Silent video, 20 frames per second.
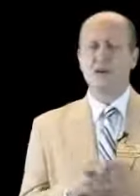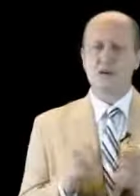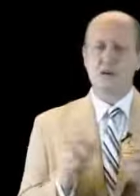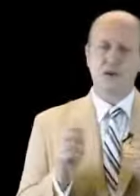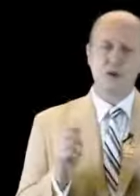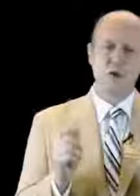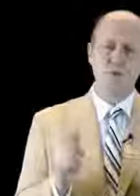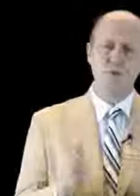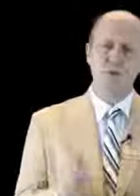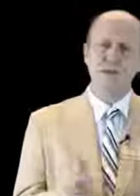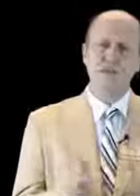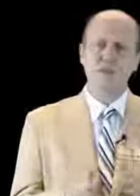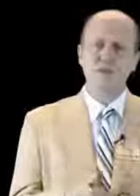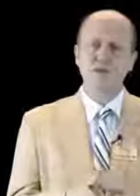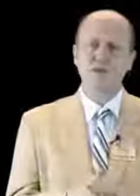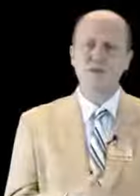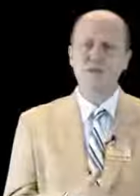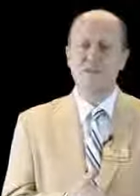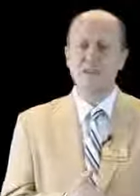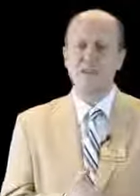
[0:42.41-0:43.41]
go
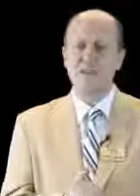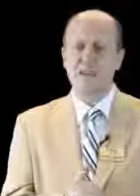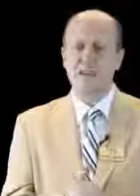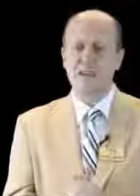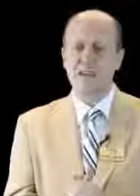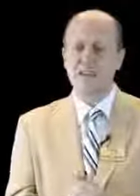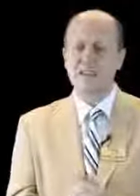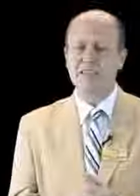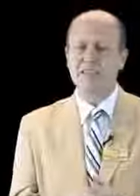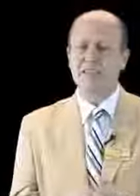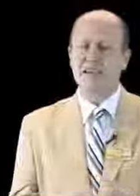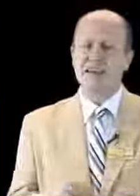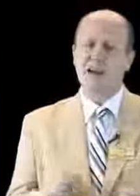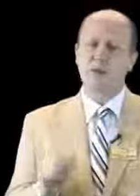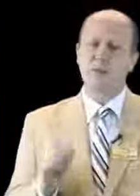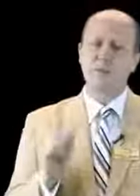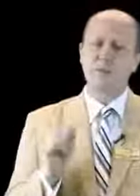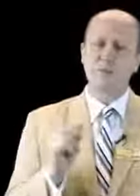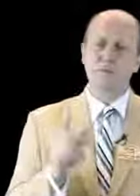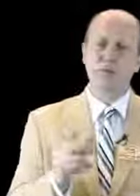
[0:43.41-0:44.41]
register in the site,
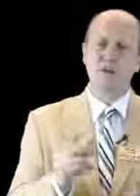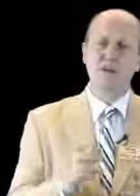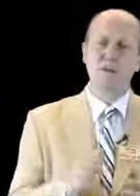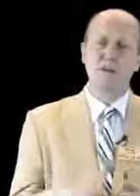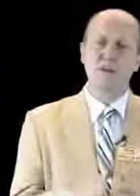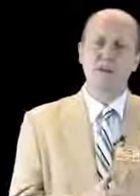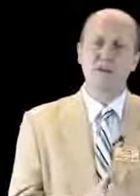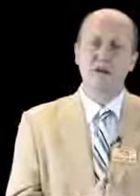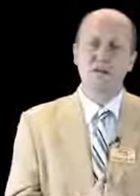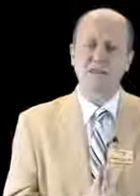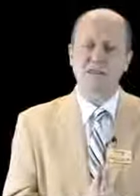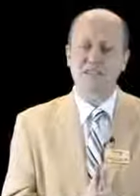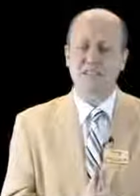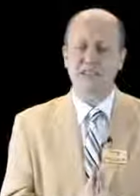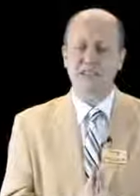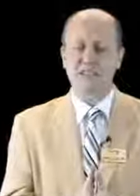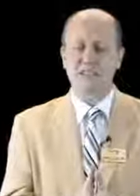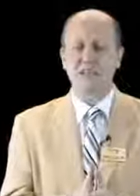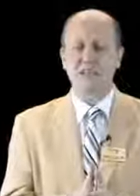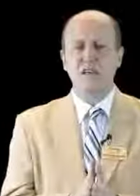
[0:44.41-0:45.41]
and we'll put you in
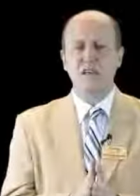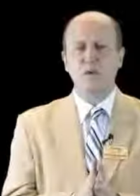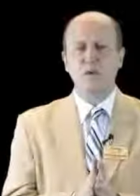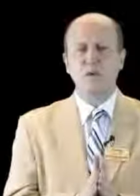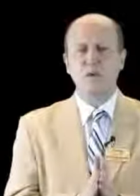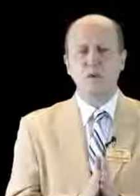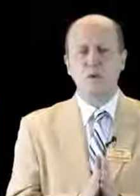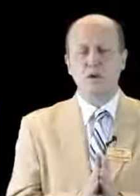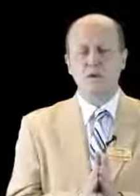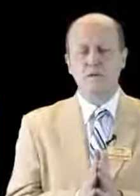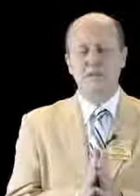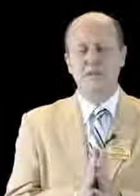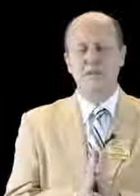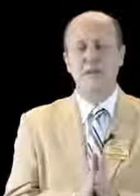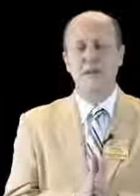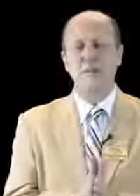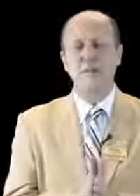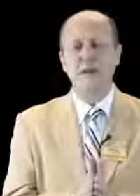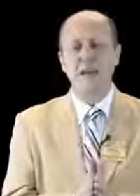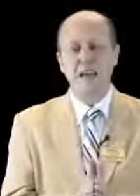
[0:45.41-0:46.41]
contact with one of the
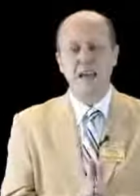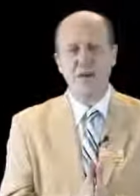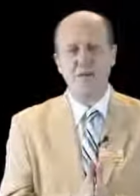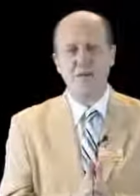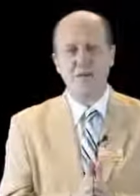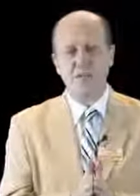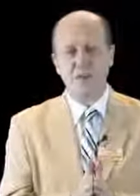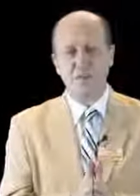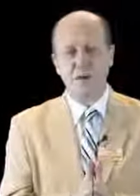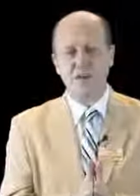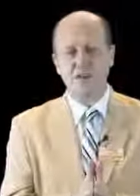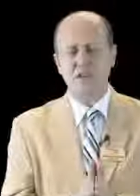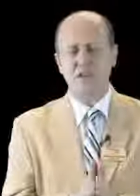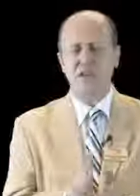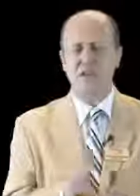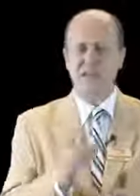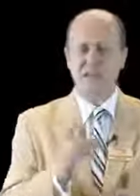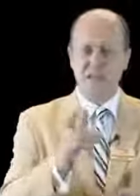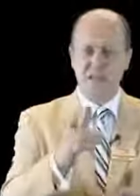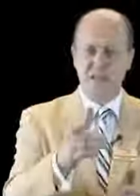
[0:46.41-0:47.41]
top area
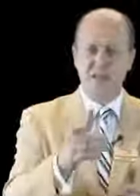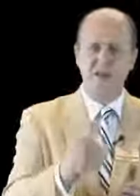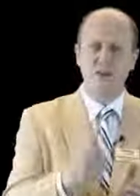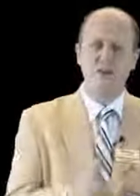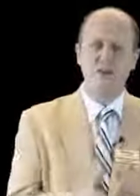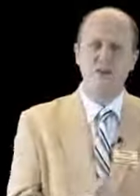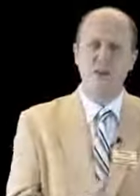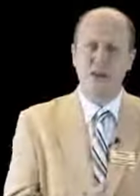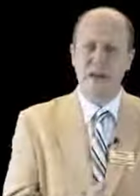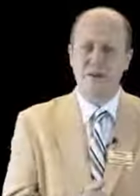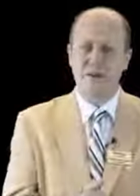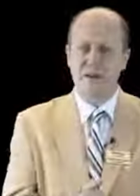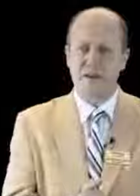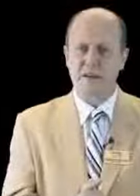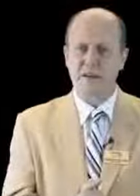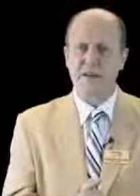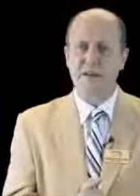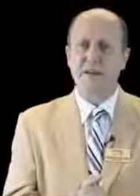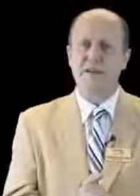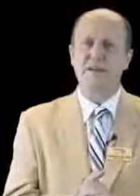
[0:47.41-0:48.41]
specialists in your
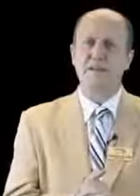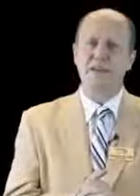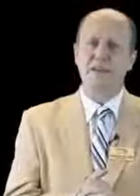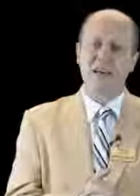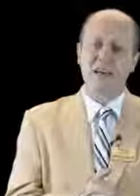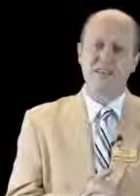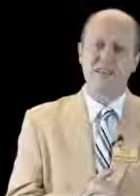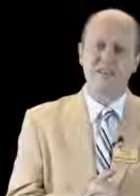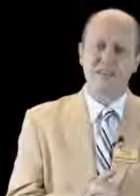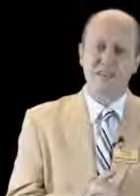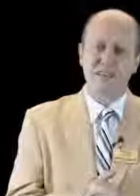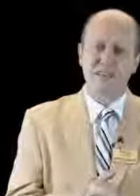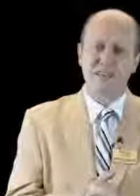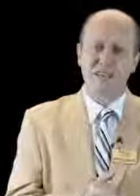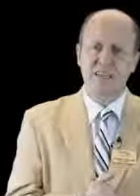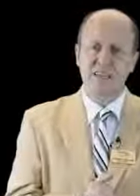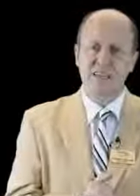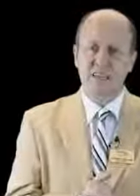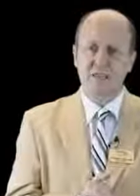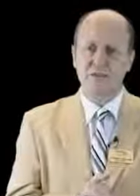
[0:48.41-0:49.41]
area. Thanks for
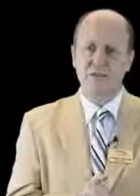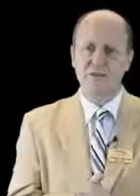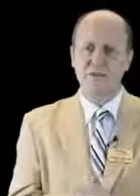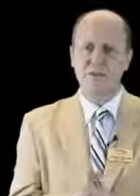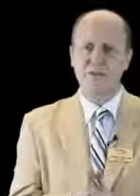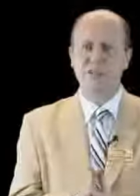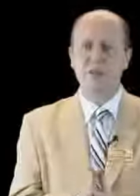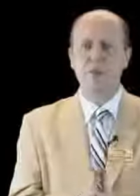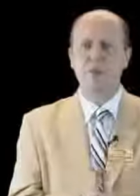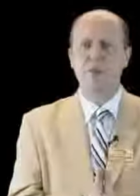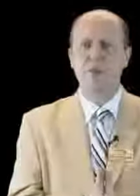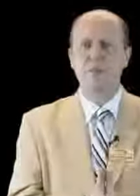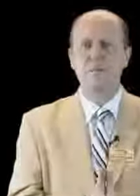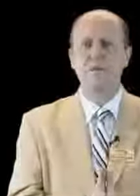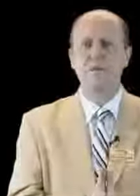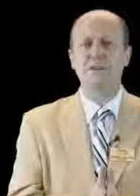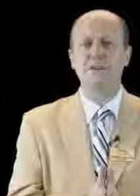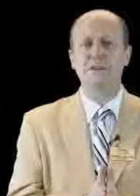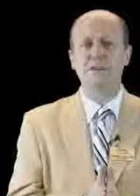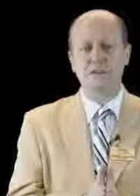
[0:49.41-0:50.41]
visiting
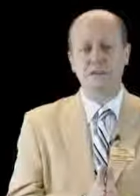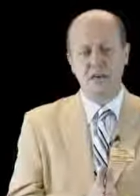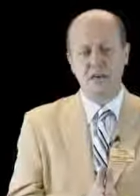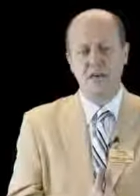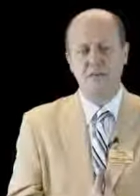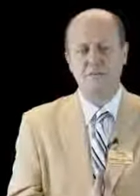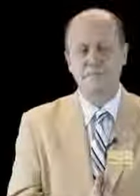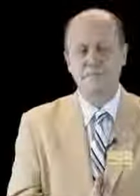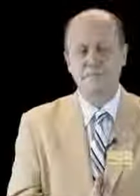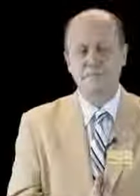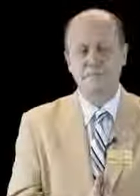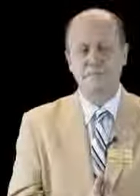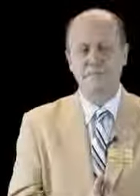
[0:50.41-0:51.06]
Century21Olympian.com.